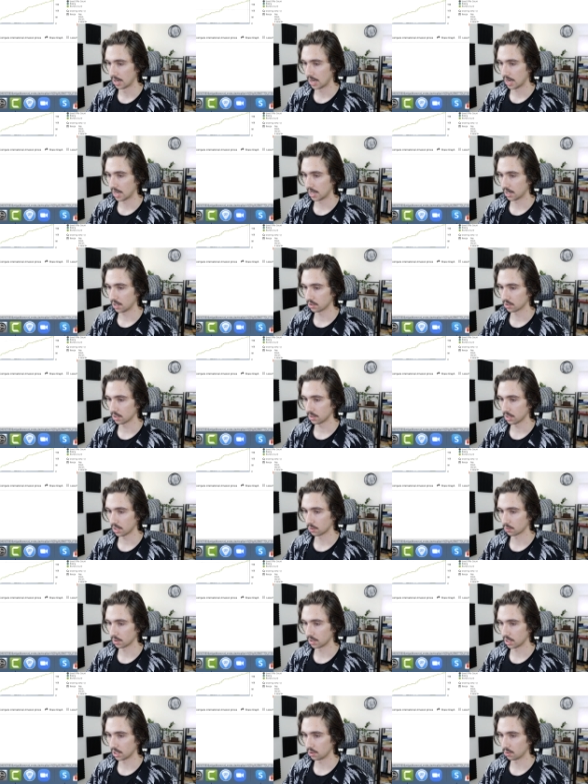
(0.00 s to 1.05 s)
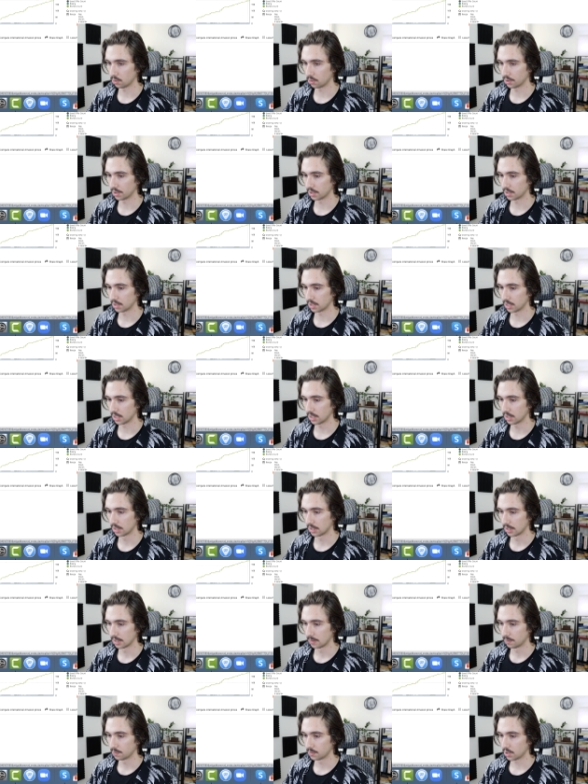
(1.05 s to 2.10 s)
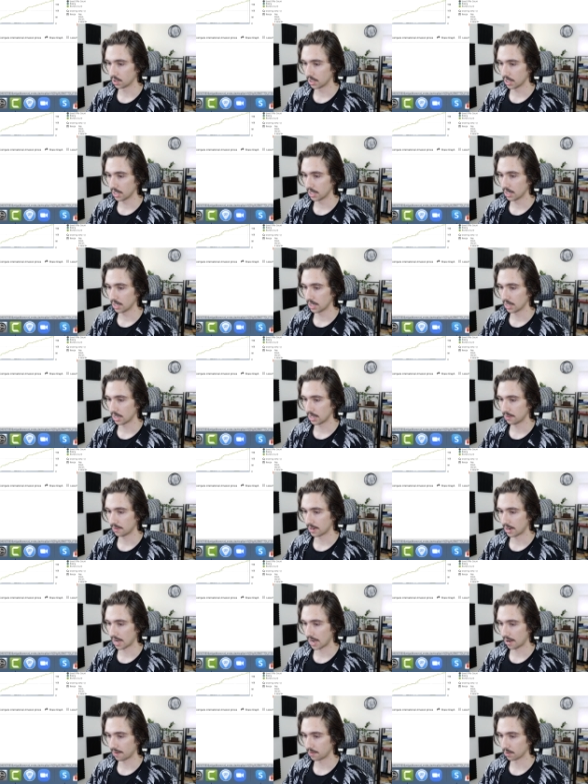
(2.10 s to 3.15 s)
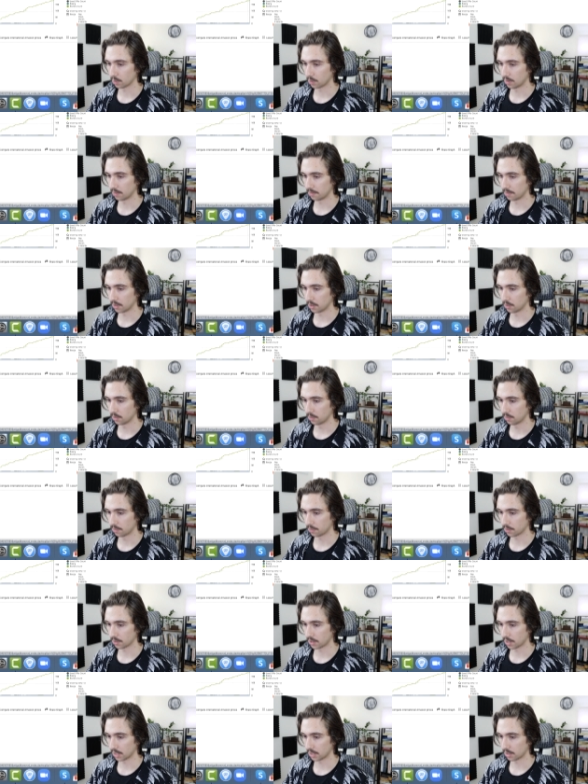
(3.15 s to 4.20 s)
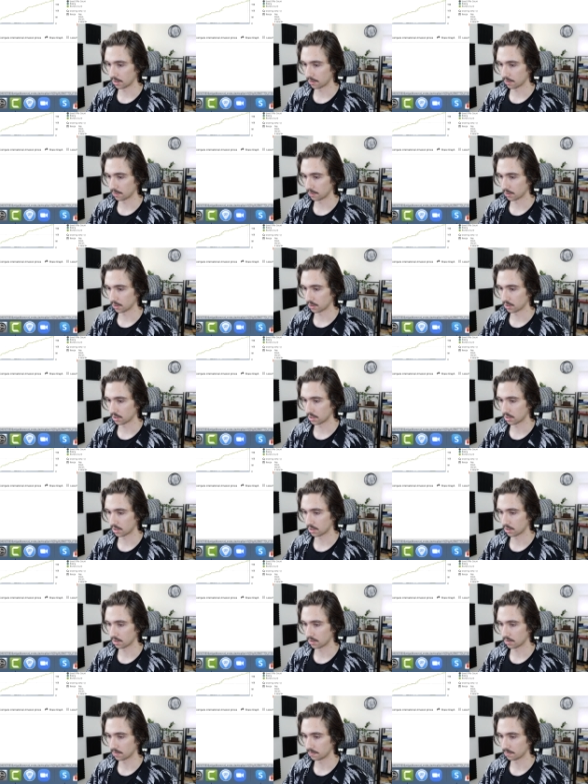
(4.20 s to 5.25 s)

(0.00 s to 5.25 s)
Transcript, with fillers: And here's something really cool to see. So they didn't even have a review for like the first